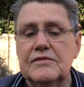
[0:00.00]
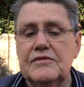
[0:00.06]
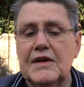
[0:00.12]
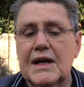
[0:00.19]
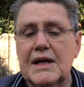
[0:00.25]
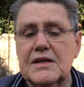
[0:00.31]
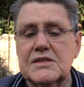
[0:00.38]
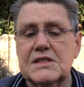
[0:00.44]

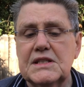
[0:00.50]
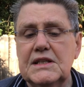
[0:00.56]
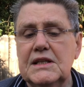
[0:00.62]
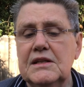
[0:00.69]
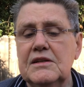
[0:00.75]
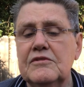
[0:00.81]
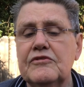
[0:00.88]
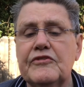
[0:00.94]

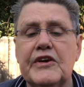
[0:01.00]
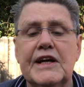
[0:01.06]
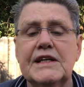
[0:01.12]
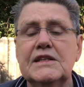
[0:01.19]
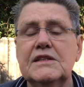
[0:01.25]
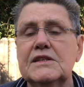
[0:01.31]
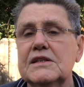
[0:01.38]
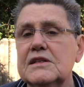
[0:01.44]

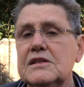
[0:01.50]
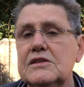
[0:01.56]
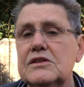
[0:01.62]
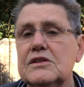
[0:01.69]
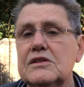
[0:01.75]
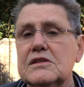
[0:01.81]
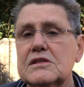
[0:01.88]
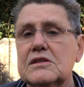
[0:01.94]

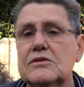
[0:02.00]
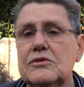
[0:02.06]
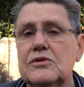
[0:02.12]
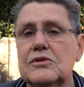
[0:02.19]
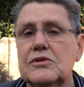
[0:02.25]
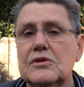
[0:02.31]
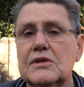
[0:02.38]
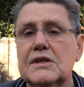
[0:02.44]

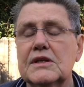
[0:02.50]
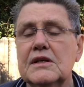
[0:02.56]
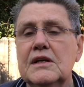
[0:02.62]
vaccinefinder.org,